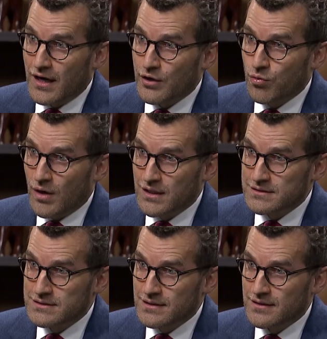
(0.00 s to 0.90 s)
high
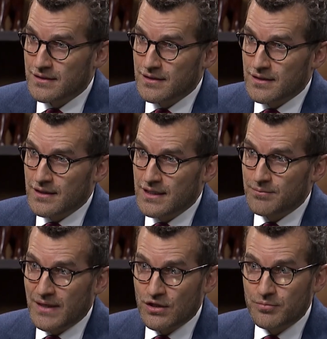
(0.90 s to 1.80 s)
quality. Awesome.
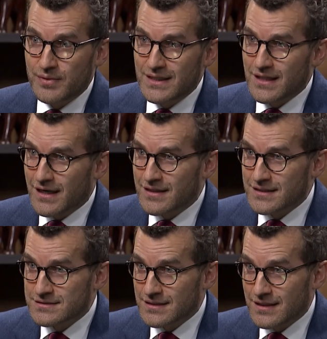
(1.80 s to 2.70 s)
It may not be like
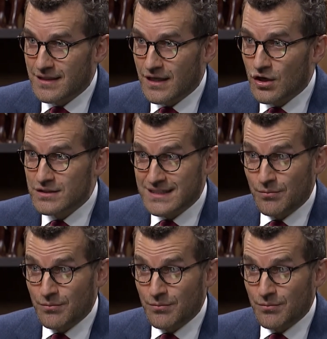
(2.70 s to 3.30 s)
this, the same